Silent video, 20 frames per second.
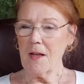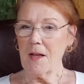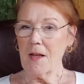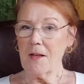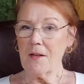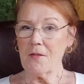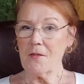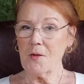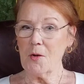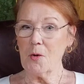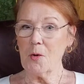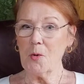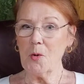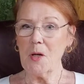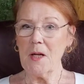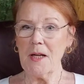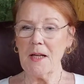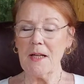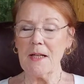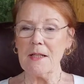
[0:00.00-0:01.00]
So
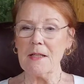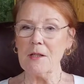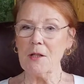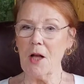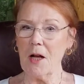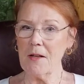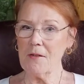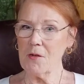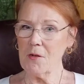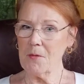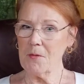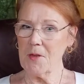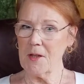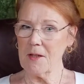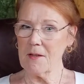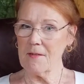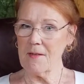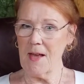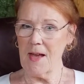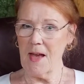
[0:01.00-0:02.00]
lots of
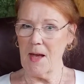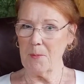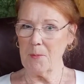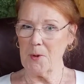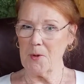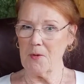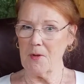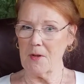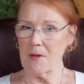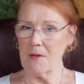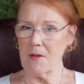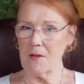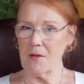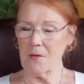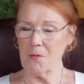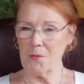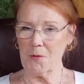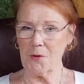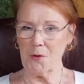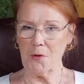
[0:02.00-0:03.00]
things happen in this
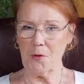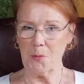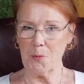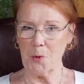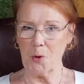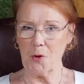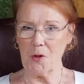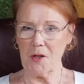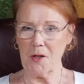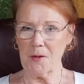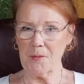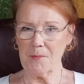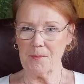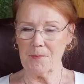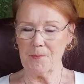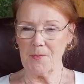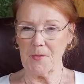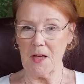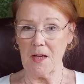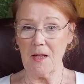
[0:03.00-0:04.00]
first book.
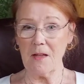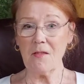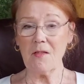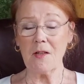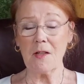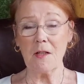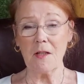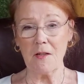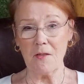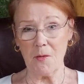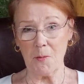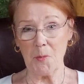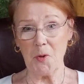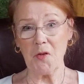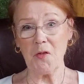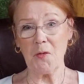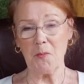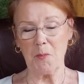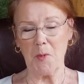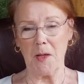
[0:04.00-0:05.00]
Yes,
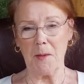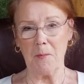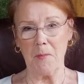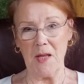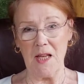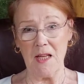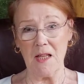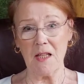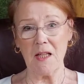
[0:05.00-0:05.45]
Elizabeth's my main